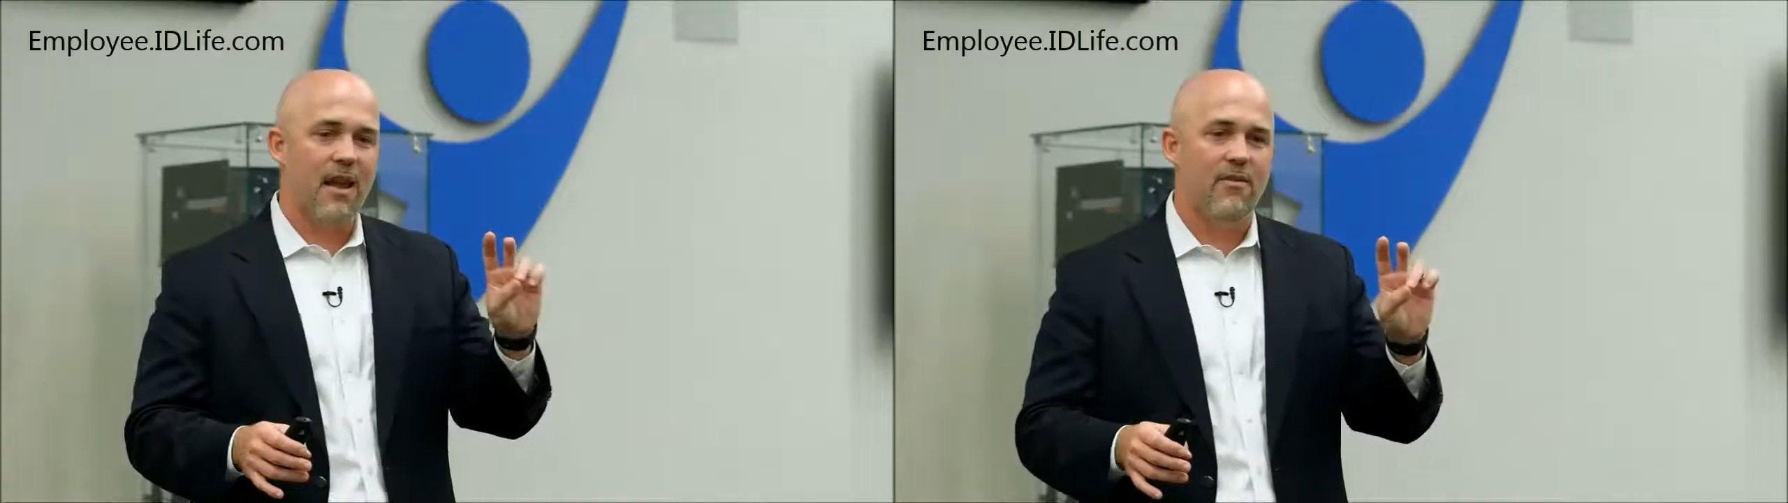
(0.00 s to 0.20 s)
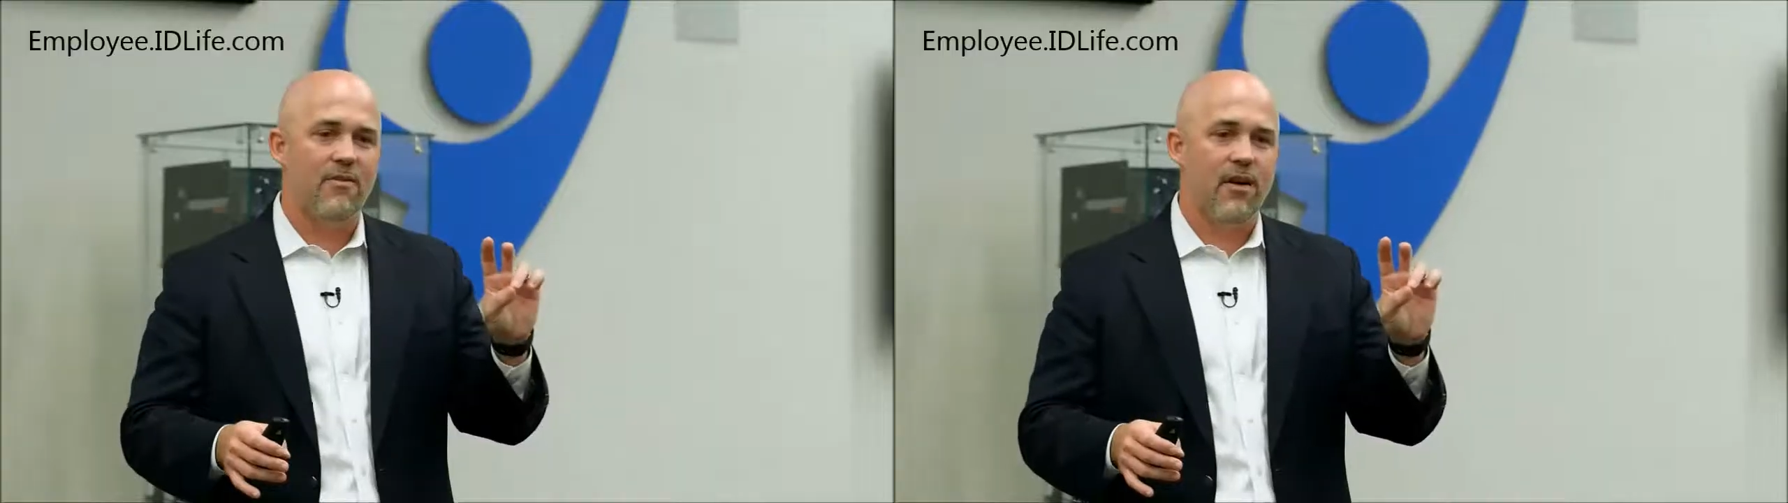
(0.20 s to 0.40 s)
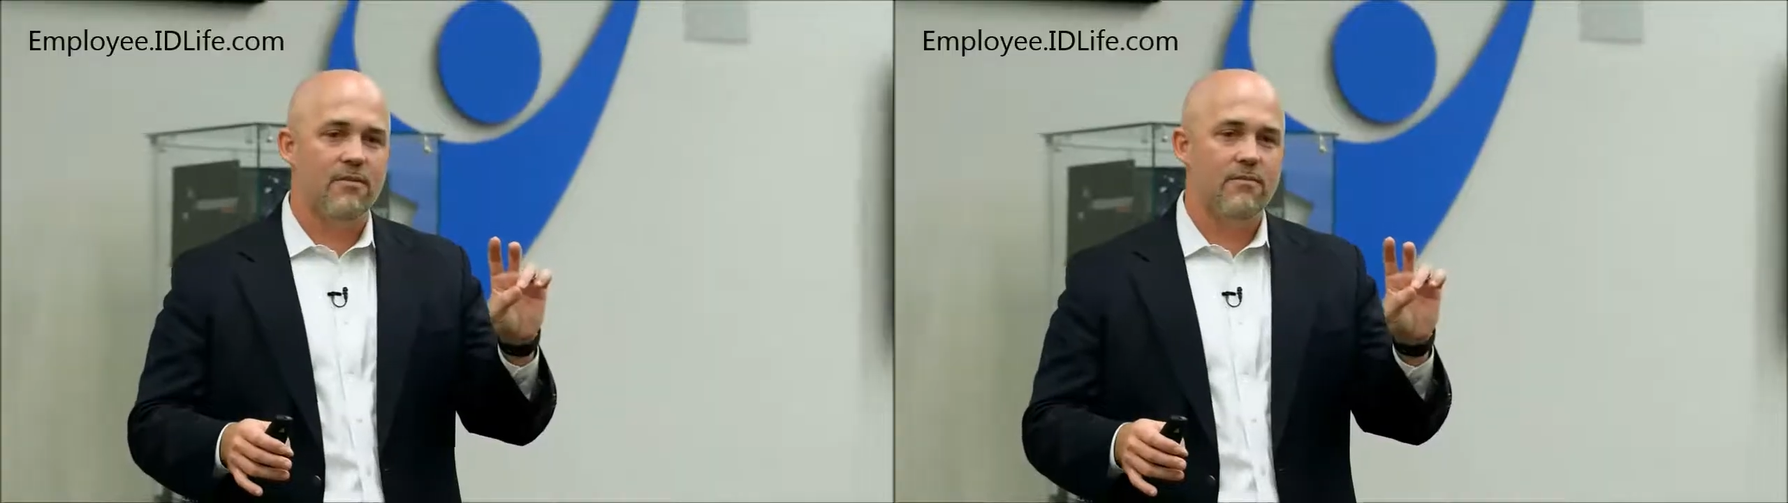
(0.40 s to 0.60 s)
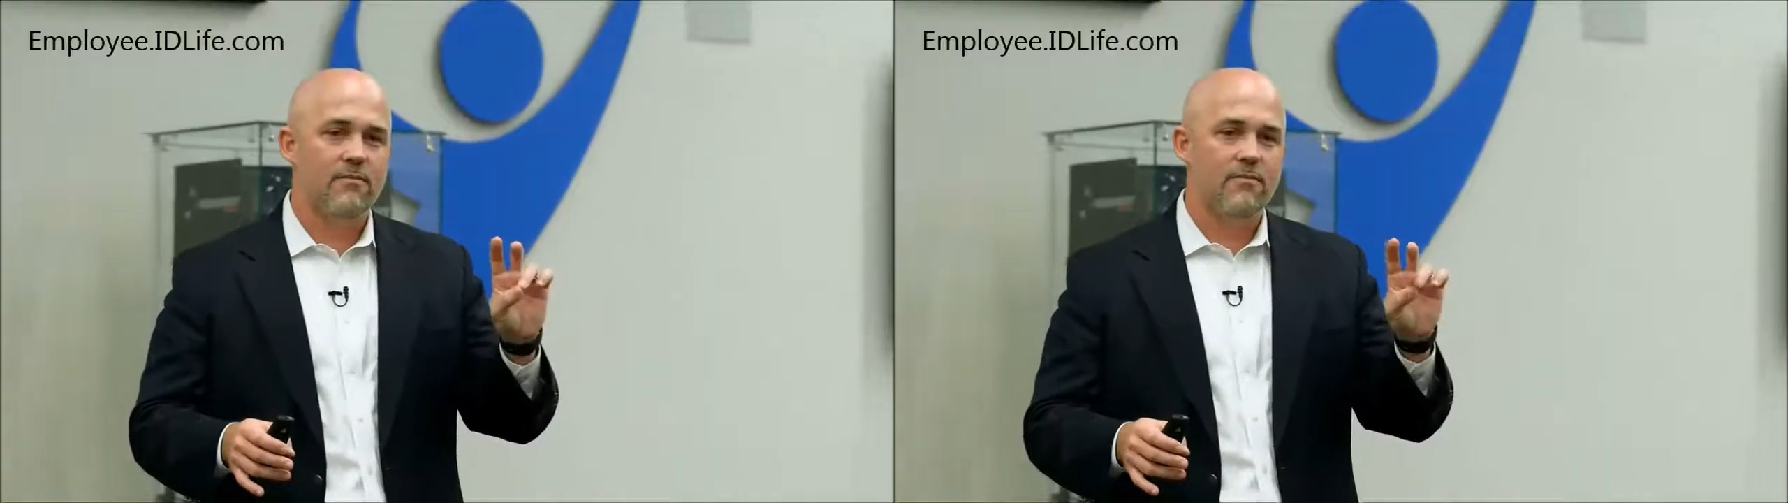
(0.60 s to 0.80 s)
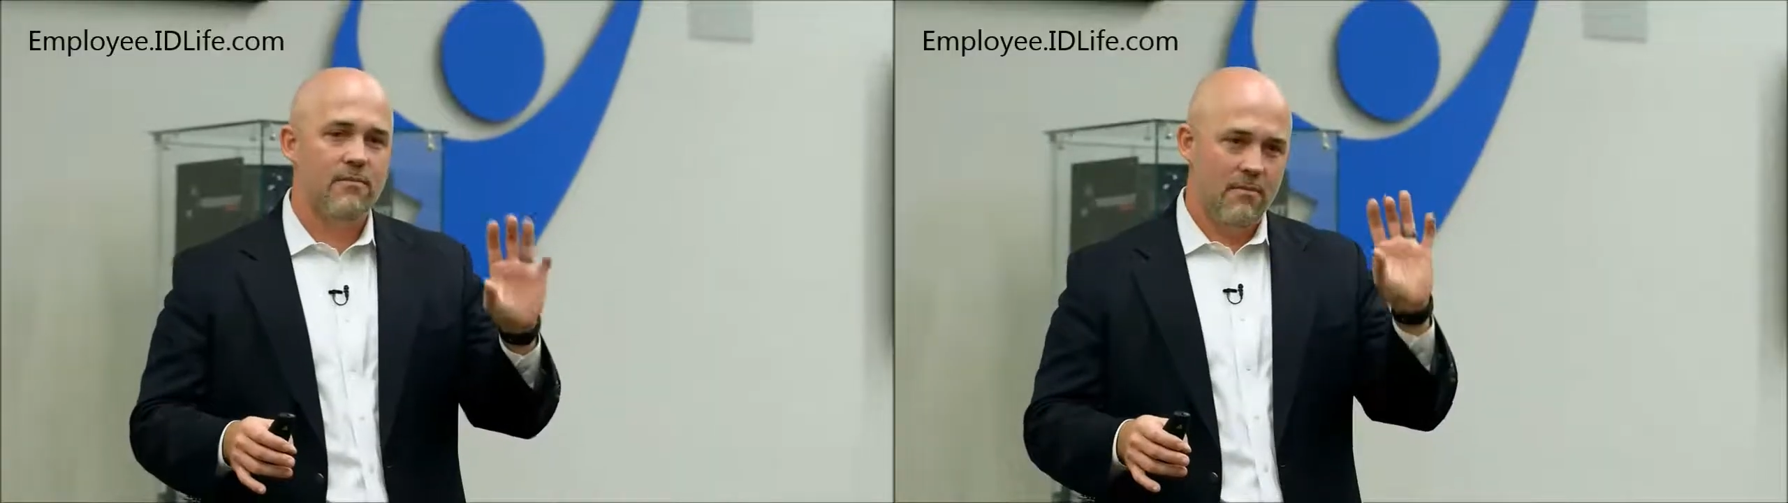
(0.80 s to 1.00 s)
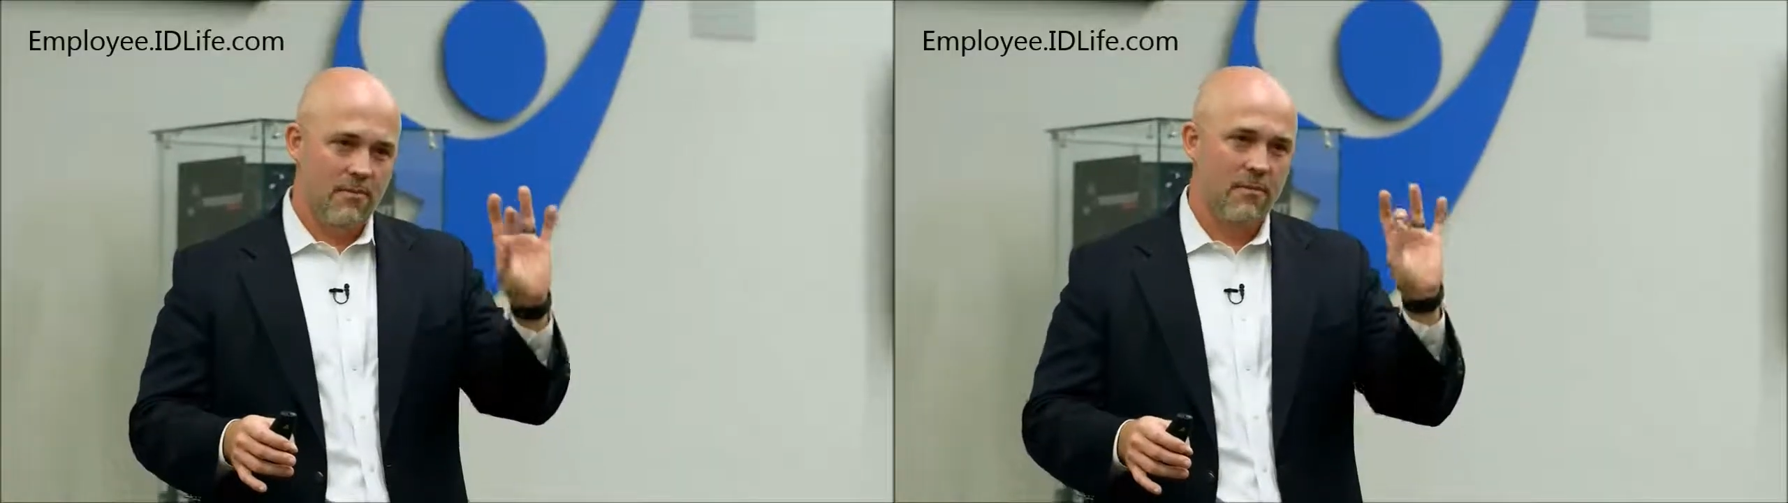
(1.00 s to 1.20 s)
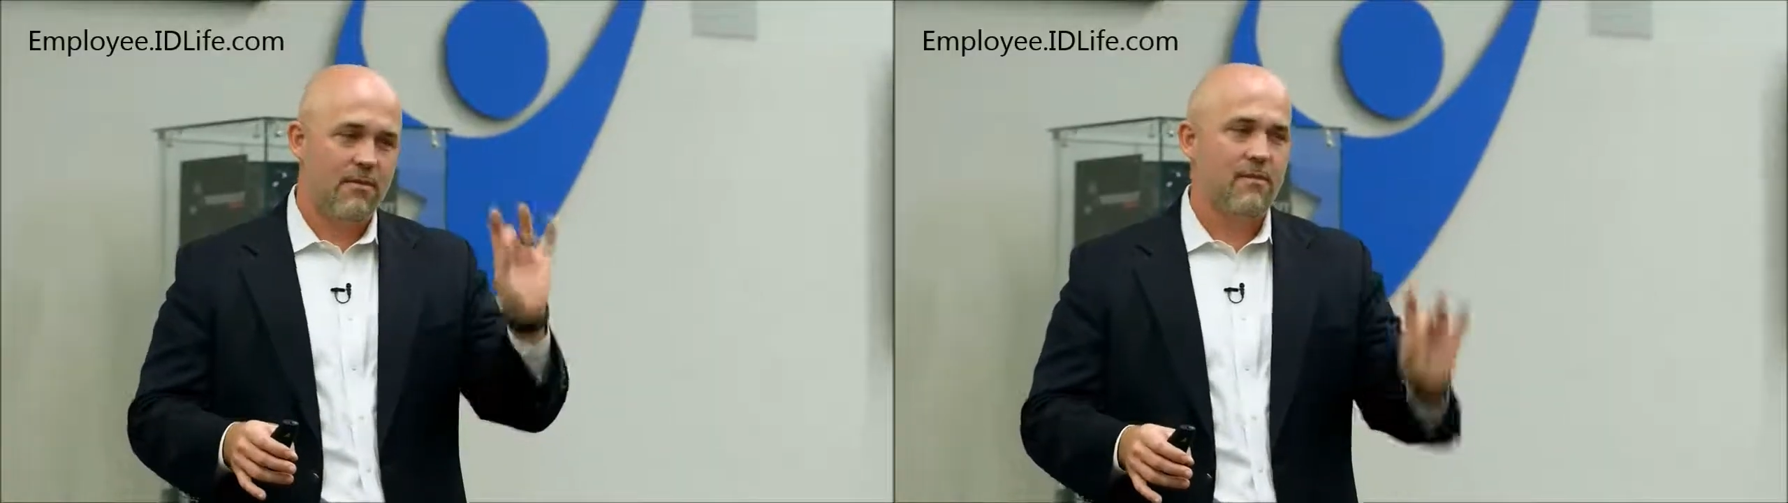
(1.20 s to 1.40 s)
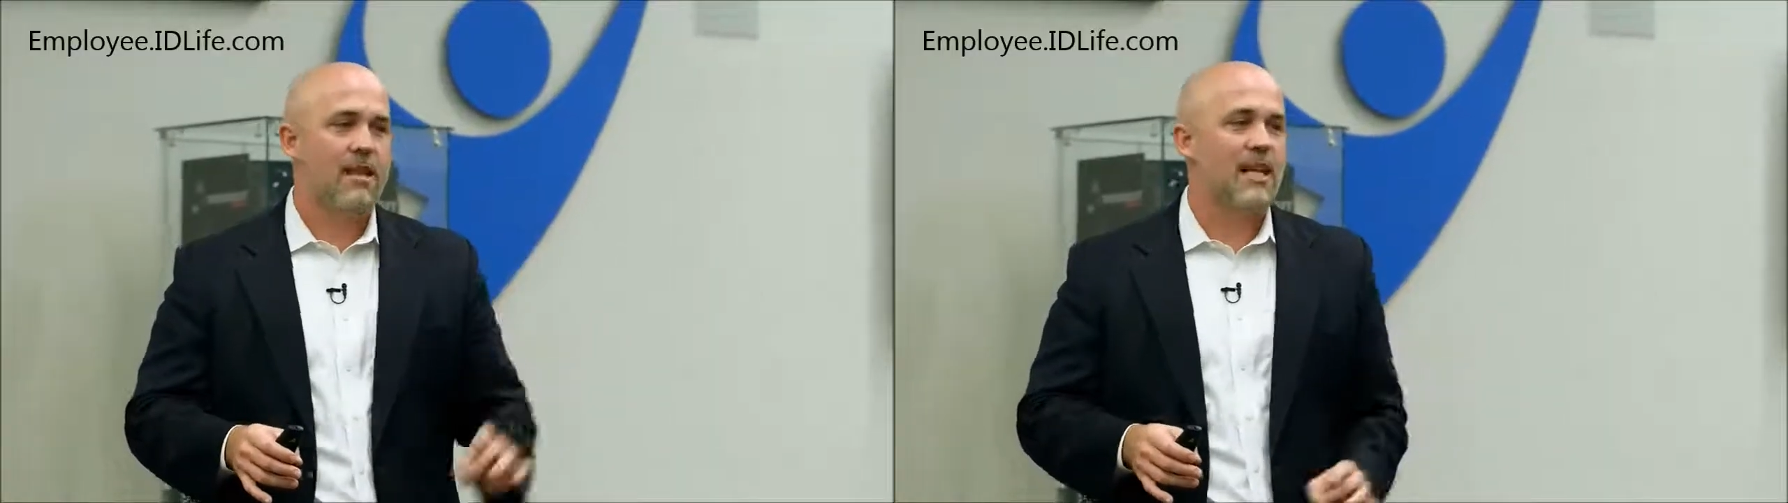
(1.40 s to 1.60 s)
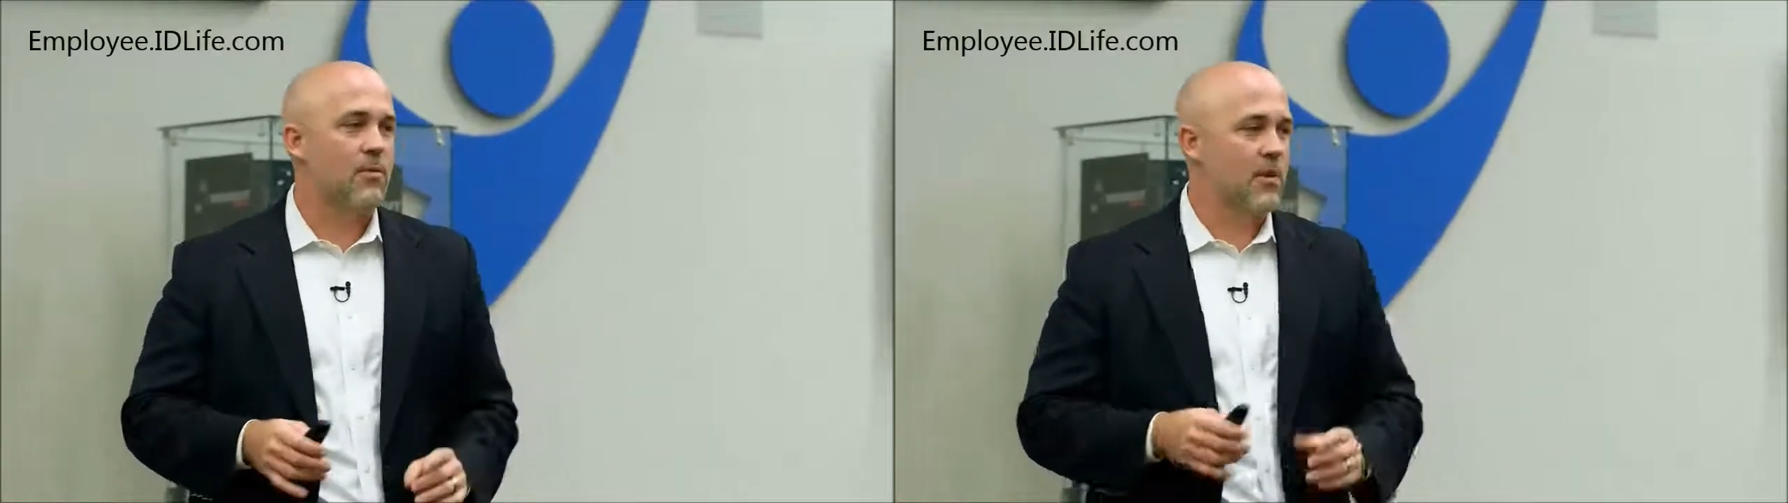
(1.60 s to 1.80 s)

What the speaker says: they have fun. That's